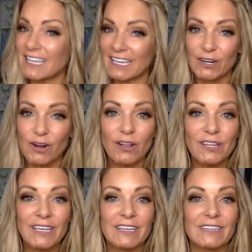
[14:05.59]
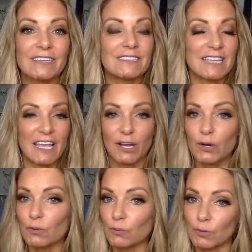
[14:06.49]
take it all in,
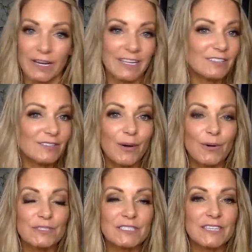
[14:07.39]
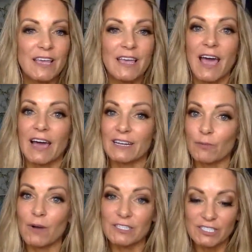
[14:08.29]
take great notes, and
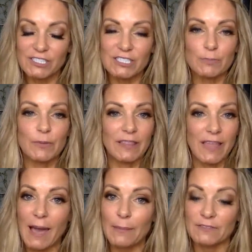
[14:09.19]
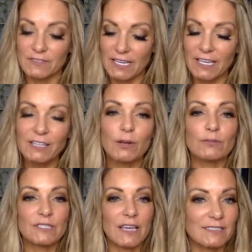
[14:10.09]
I want you to just be in the habit of taking
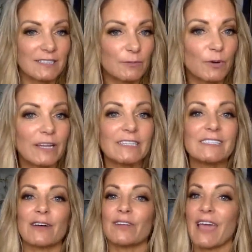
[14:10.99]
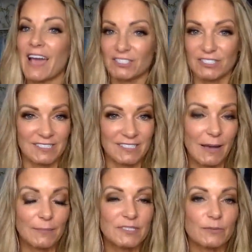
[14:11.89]
notes and writing down action
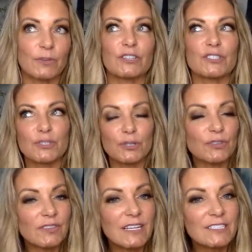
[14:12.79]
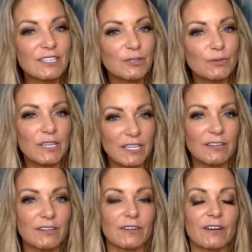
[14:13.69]
steps. When there's certain things that you
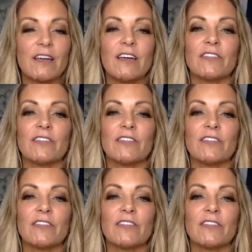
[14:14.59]
hear